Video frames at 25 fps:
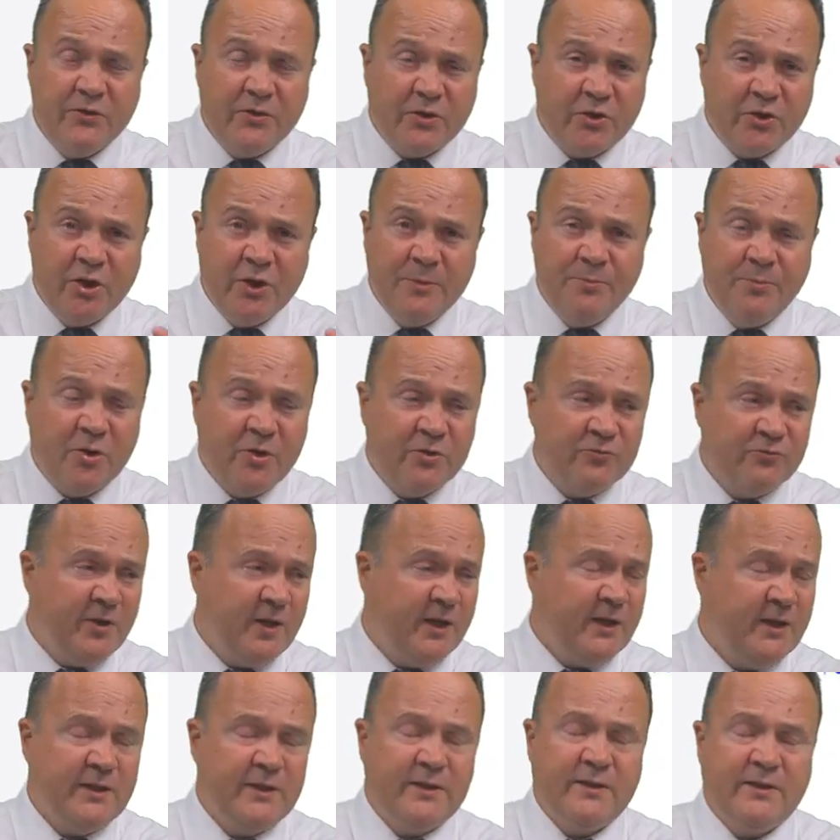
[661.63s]
The coupon
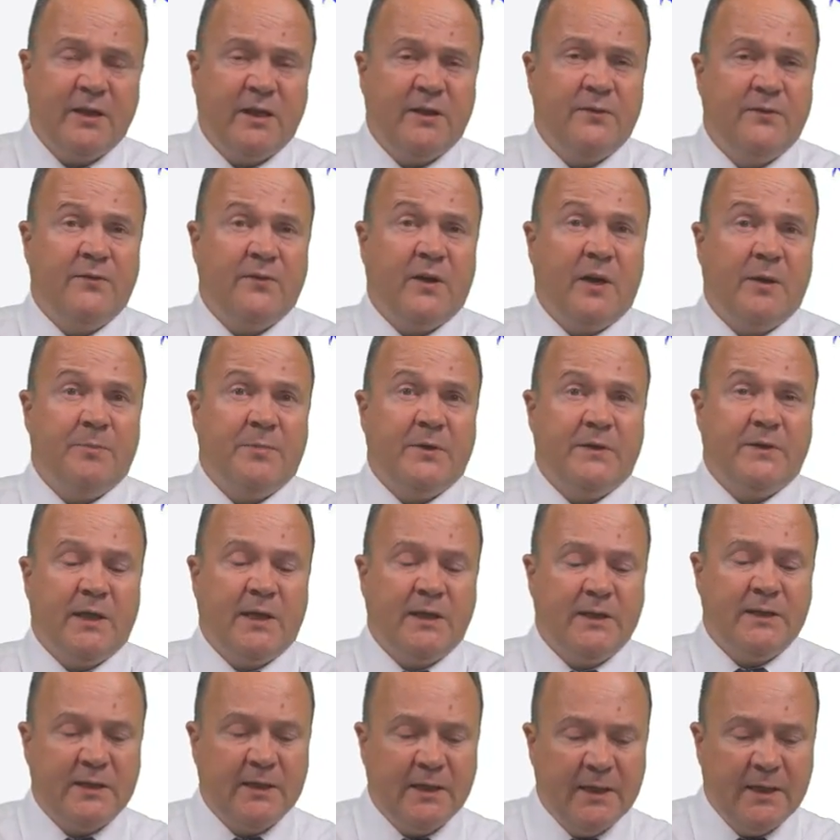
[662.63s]
rate, let's say
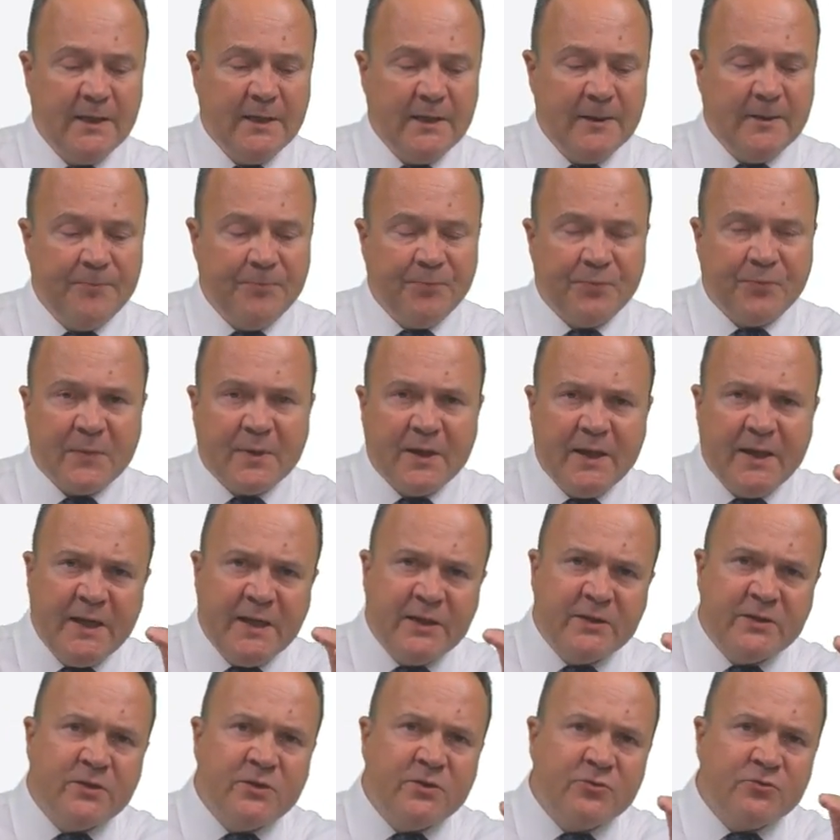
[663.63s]
5%,
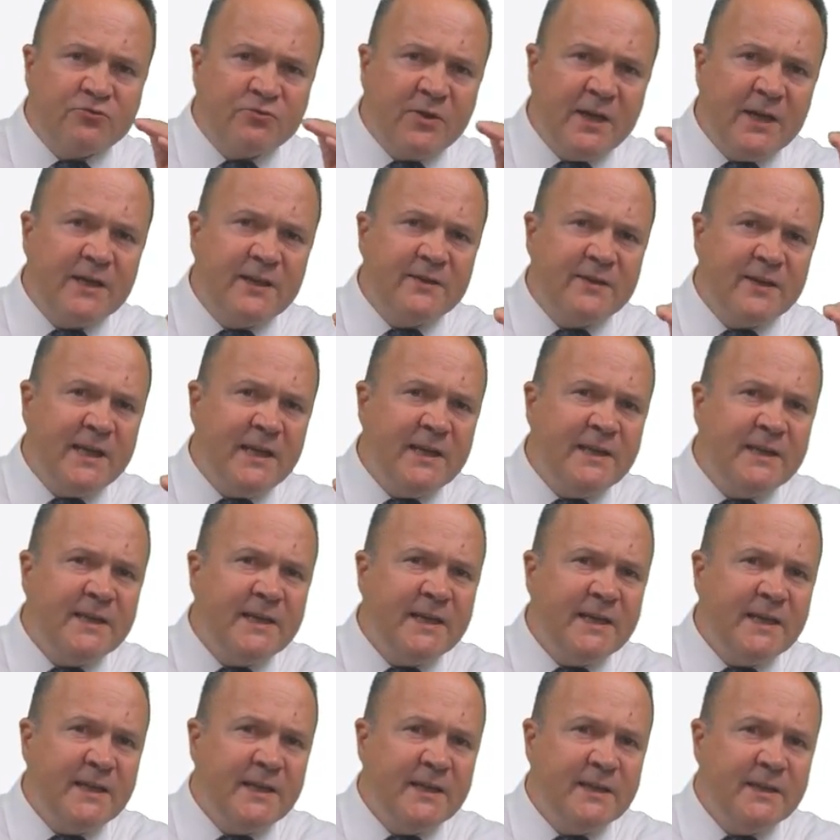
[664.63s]
is the rate they
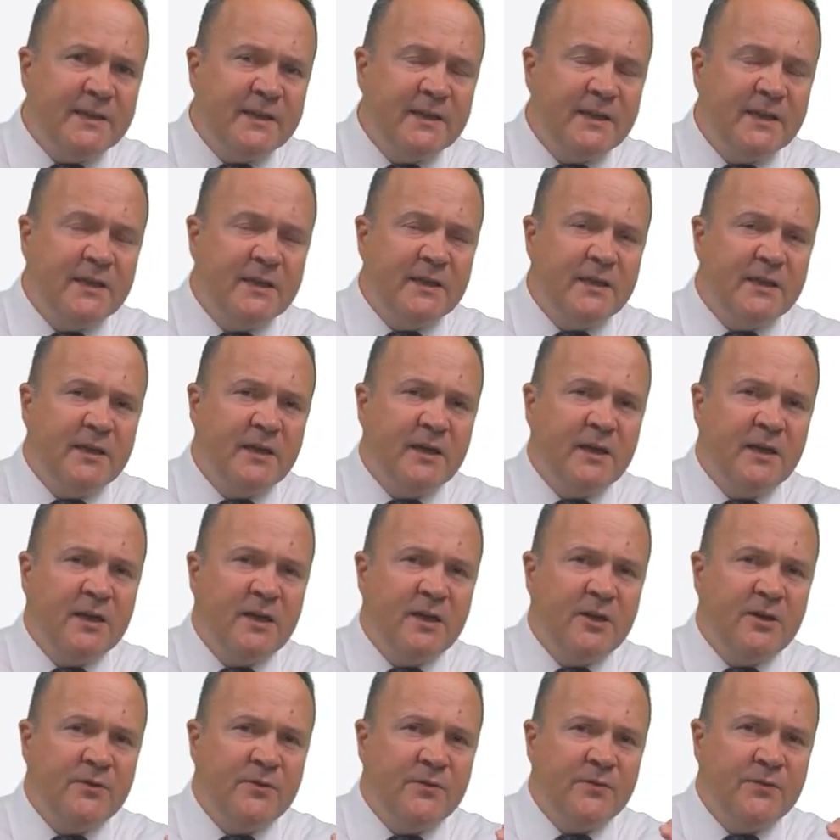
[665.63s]
need
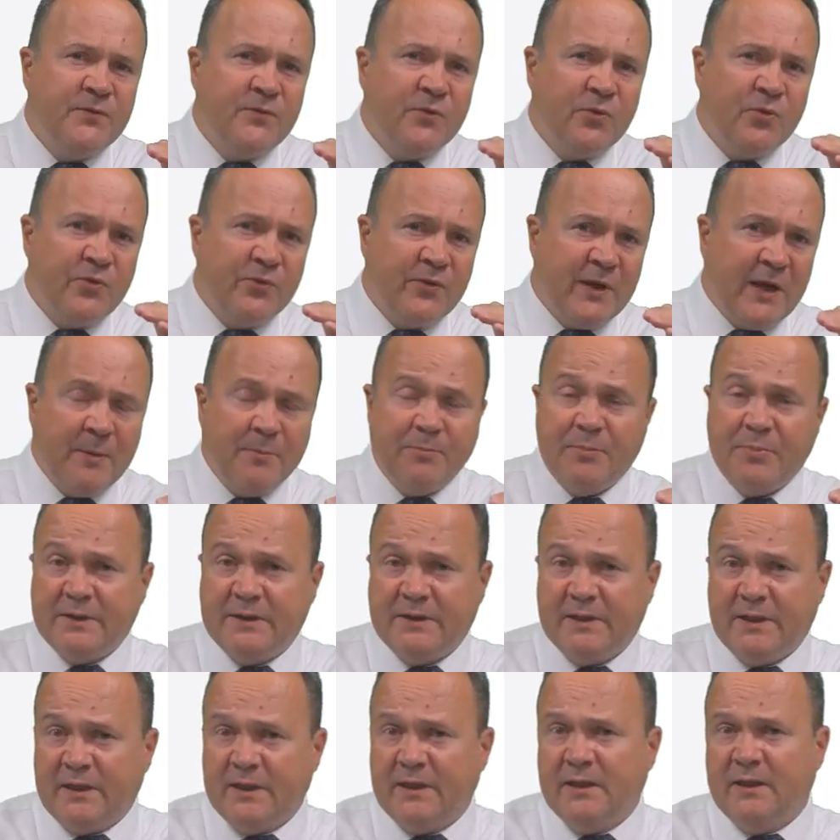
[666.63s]
for that
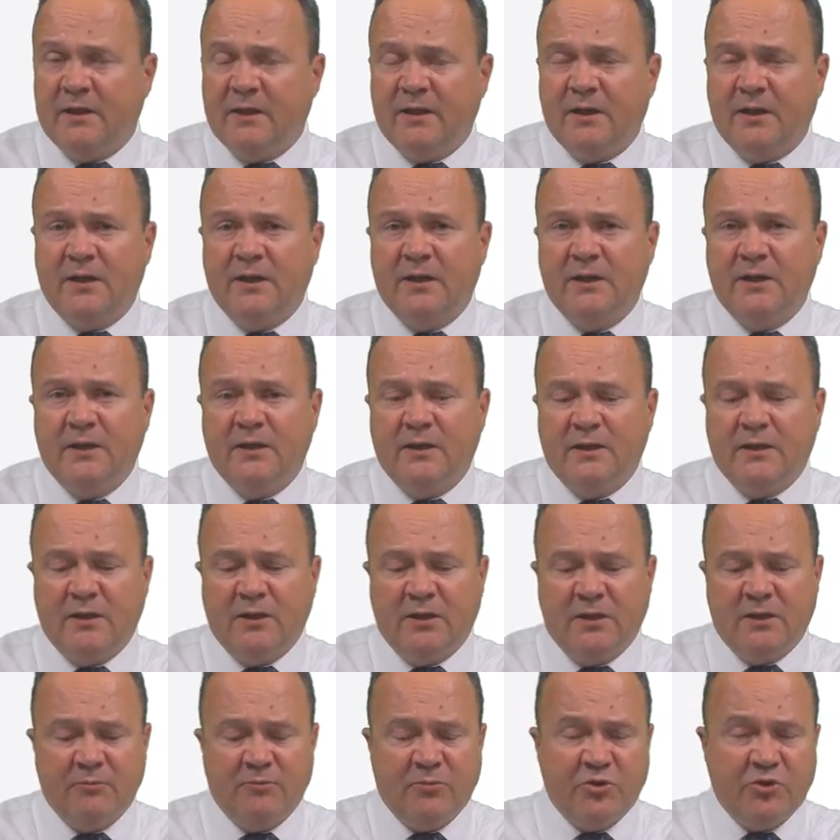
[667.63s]
particular
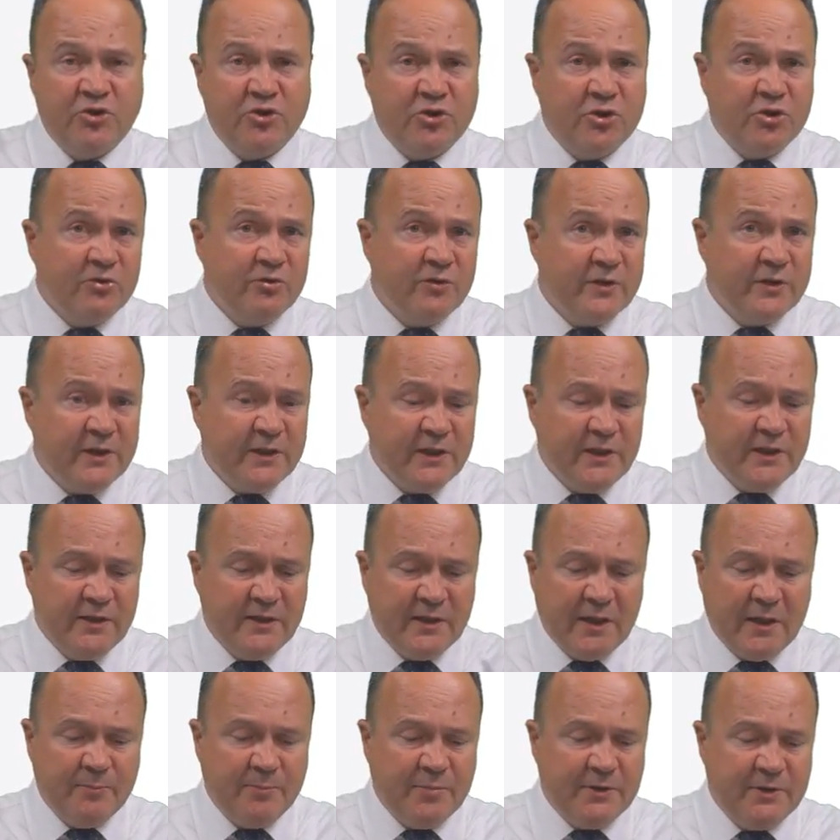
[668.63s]
maturity,
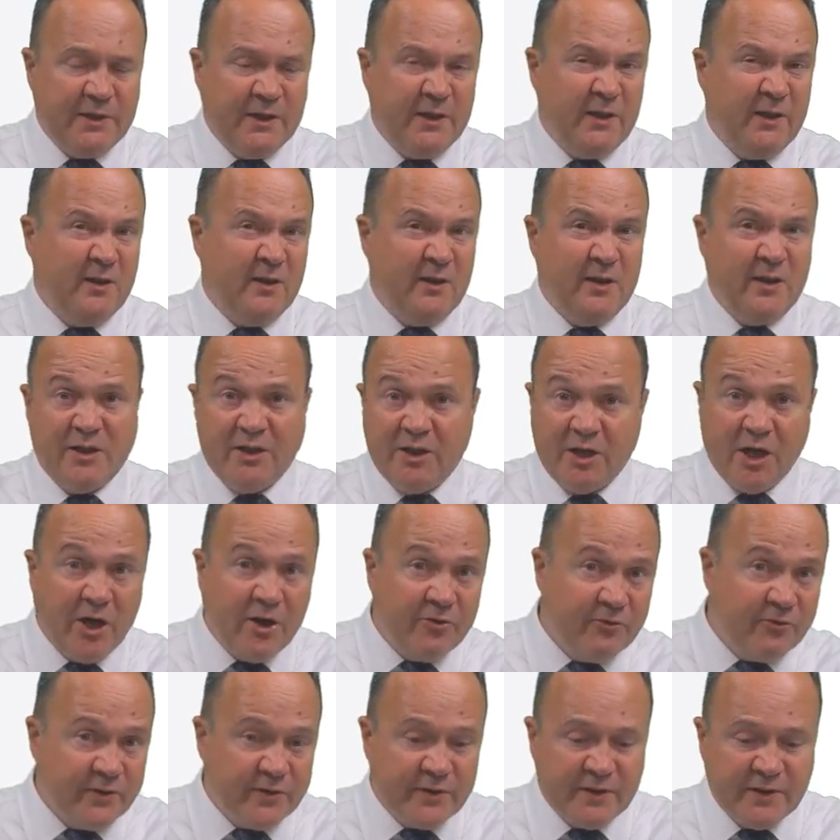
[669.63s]
that particular
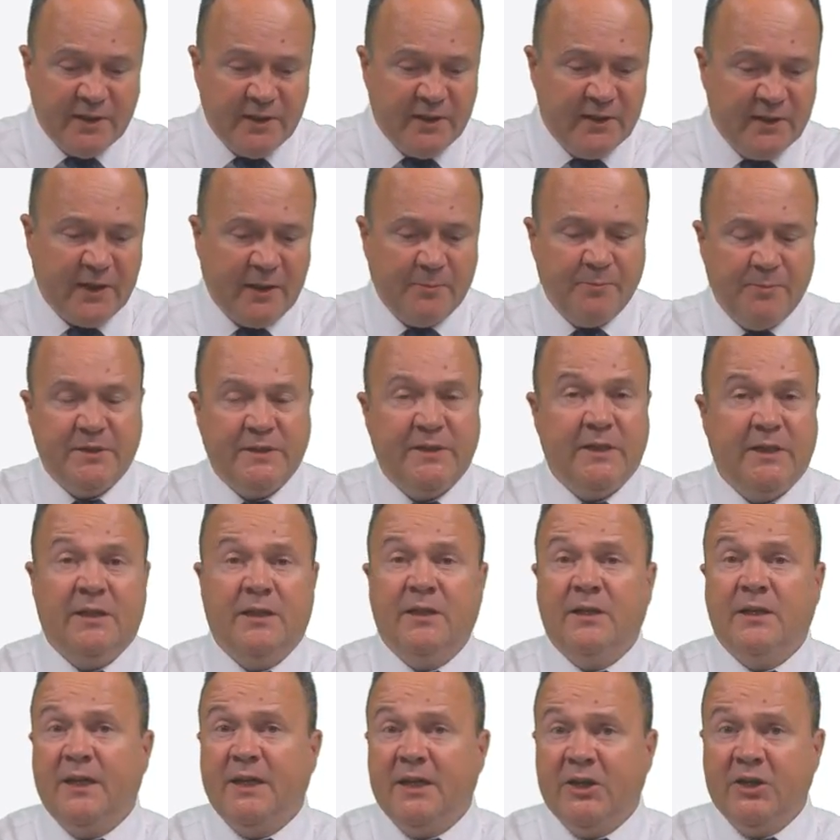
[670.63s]
currency, that
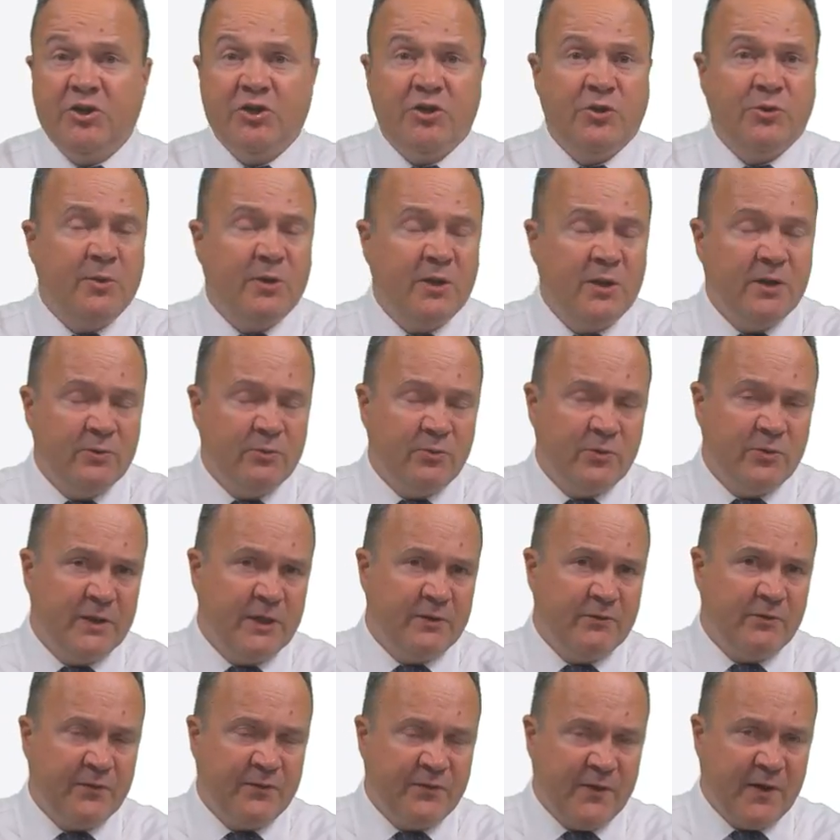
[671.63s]
particular issuer,
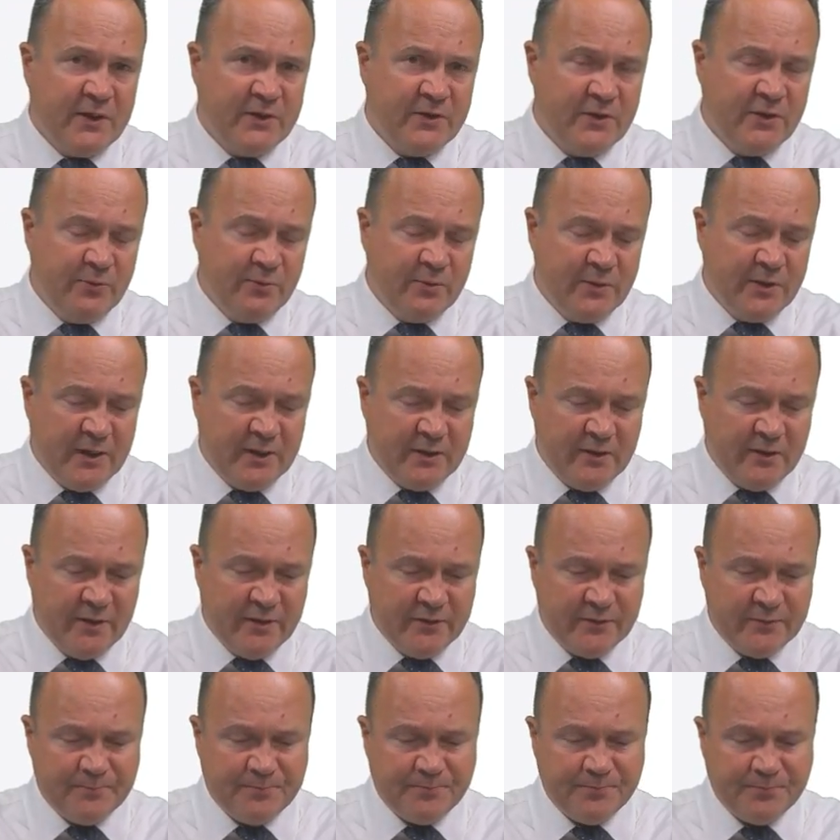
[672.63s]
whatever factor you want to
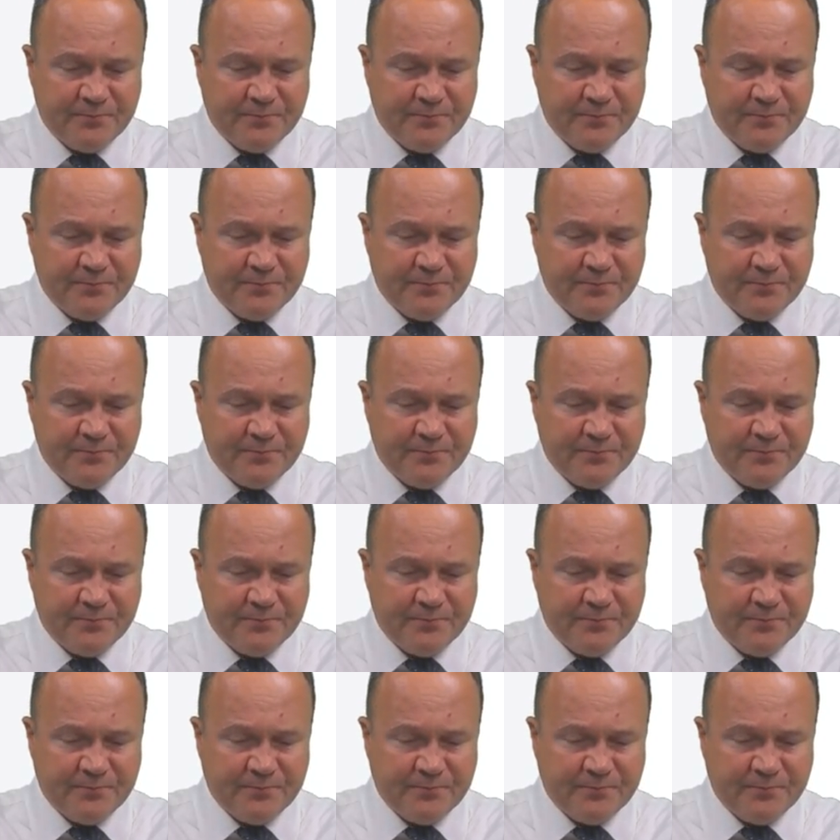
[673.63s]
analyse.